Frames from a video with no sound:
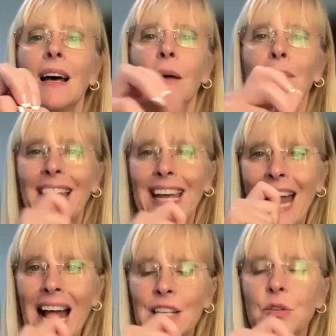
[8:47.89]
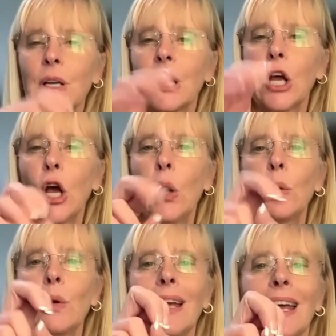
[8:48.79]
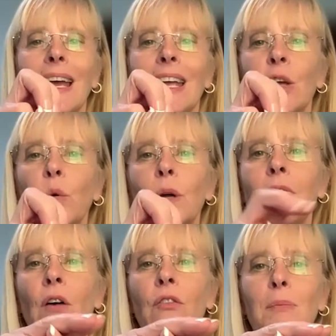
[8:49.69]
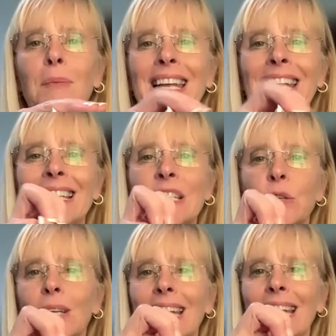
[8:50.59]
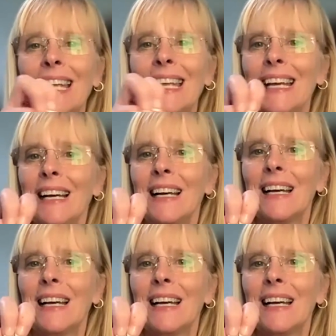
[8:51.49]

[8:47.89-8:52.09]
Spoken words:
like an ice cream cone, you would go from an N to an E.